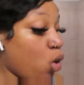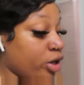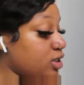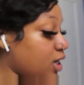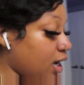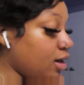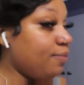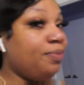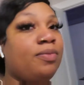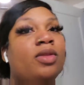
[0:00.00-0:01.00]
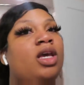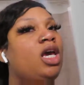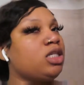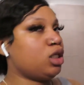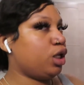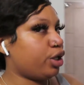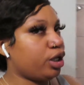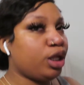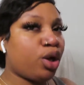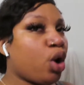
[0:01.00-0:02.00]
On time, it's
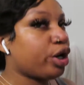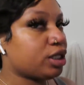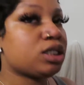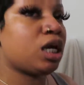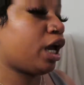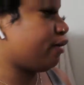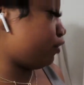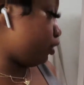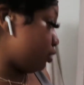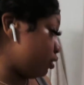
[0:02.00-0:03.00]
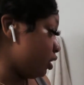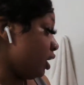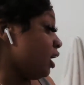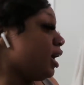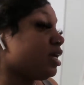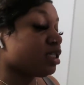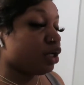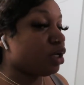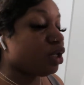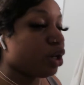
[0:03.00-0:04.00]
literally the hardest thing ever, y'all. It's
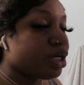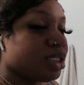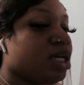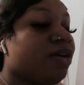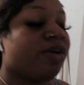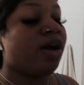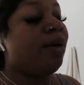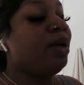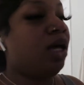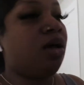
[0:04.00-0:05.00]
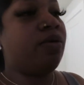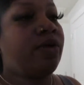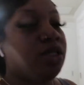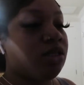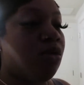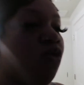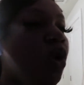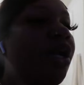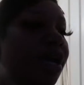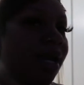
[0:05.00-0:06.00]
literally the hardest thing ever. I'm gonna let her run some
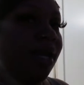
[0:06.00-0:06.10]
water in